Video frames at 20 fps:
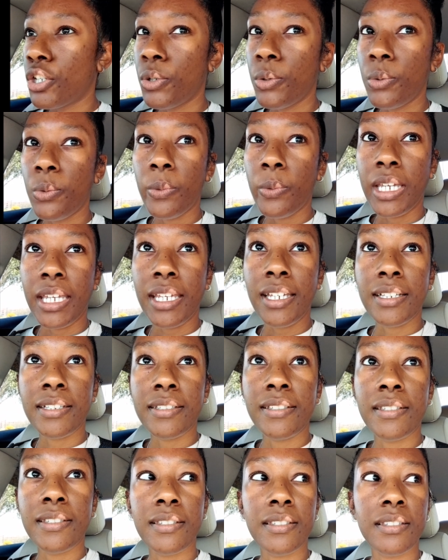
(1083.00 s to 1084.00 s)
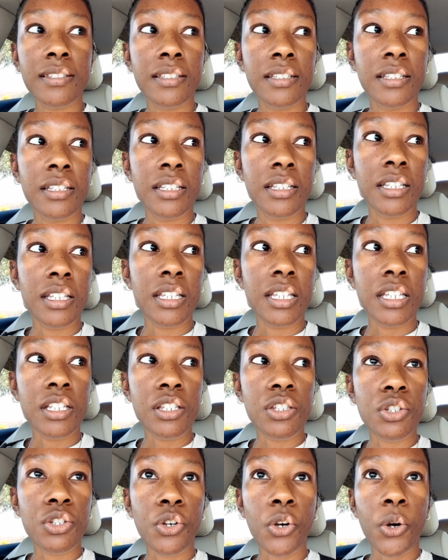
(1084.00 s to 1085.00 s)
weeks is
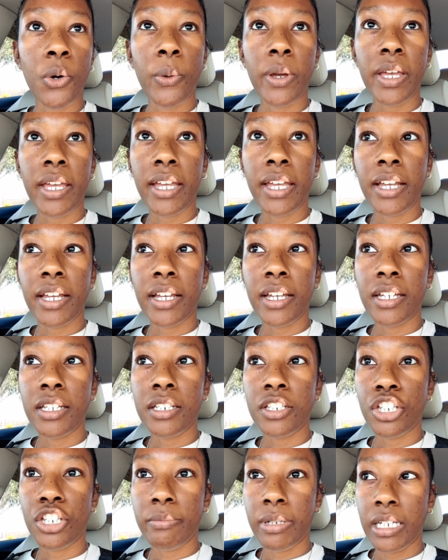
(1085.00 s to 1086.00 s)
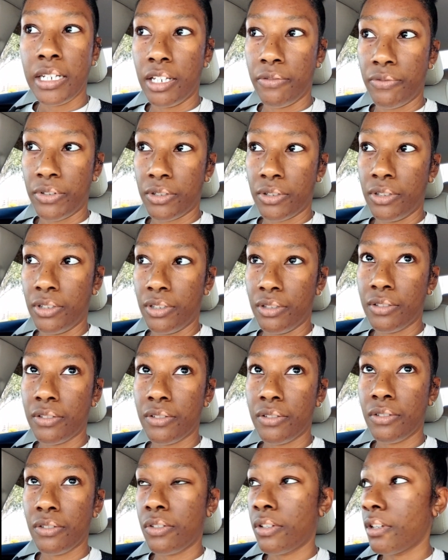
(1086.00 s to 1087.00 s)
going to be difficult.
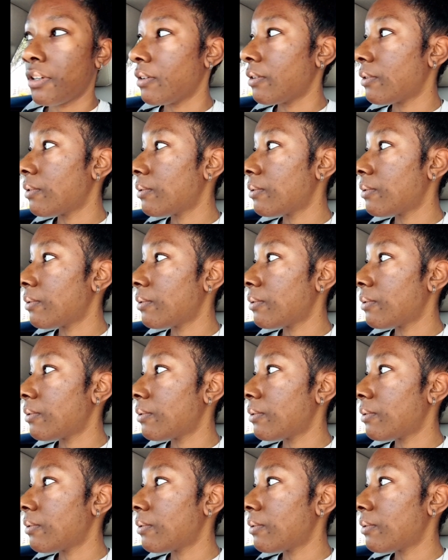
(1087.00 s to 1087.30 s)
So,